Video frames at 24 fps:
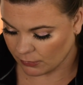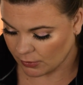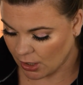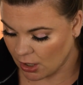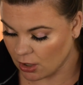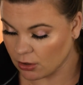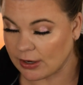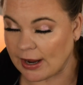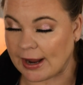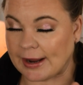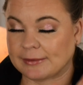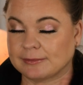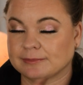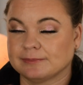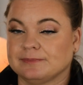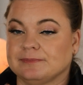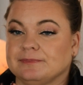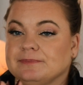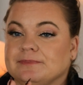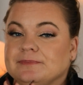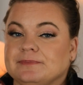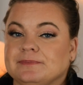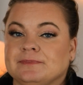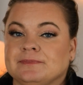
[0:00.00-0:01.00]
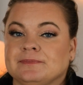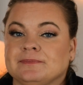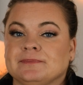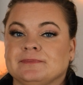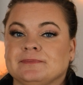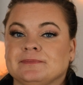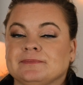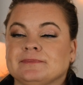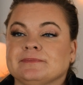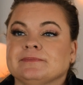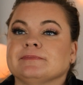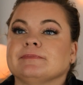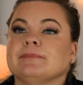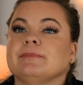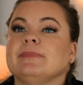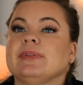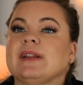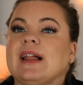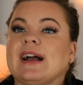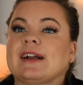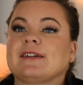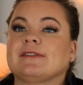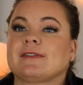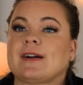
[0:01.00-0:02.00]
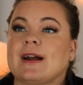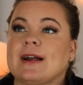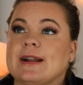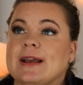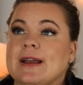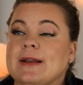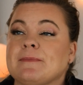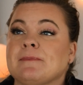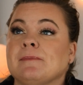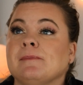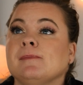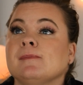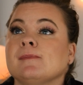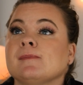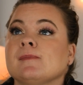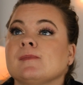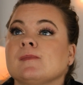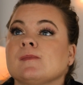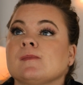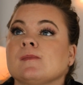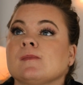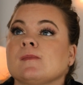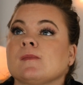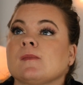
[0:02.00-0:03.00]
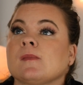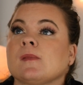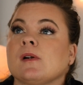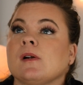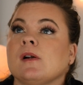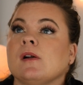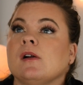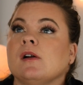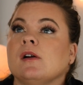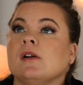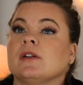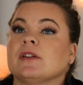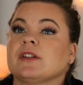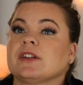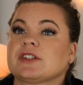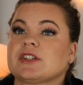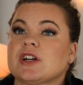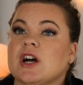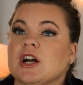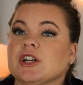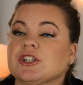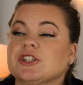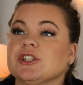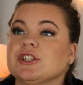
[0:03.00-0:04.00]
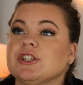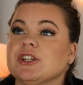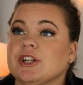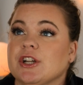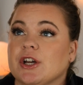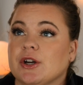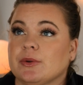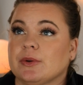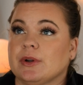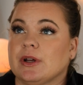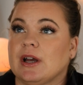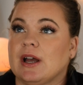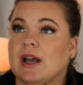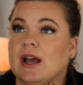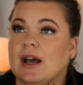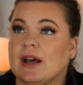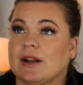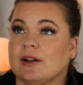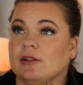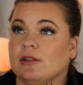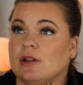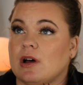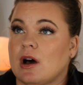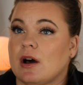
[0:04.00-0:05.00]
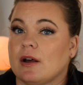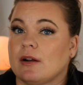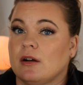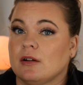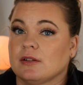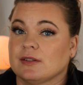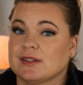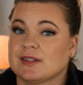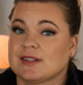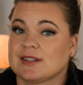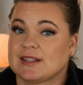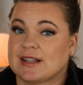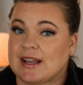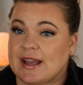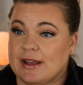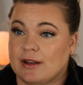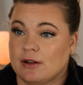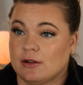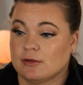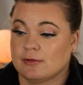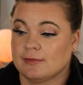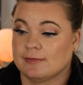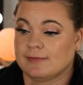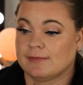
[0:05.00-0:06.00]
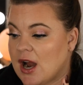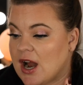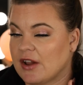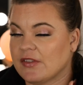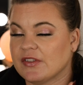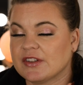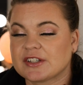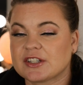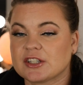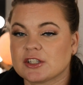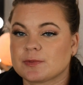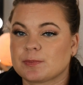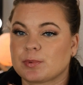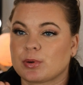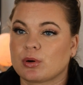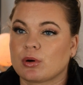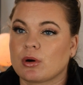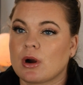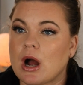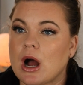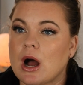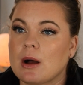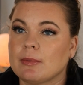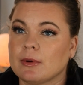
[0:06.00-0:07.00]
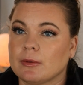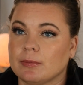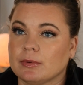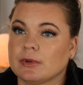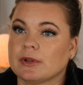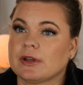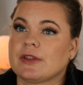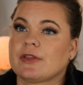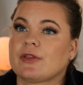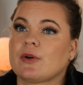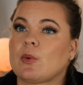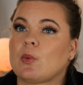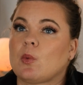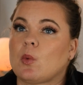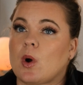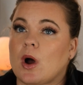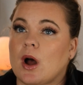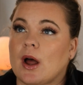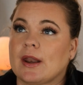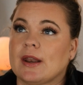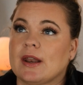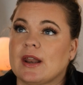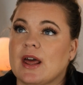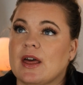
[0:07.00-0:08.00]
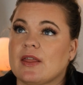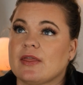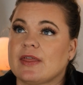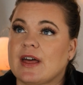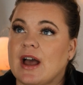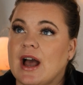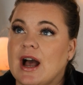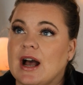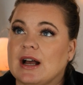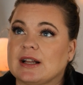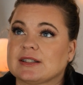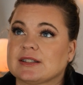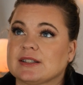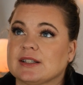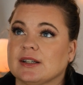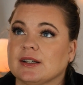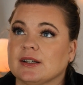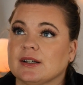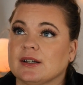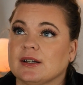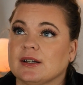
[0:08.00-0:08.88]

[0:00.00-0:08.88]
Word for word: Okay. Black Friday. Natasha Denona had a lot on sale, and this is probably the one that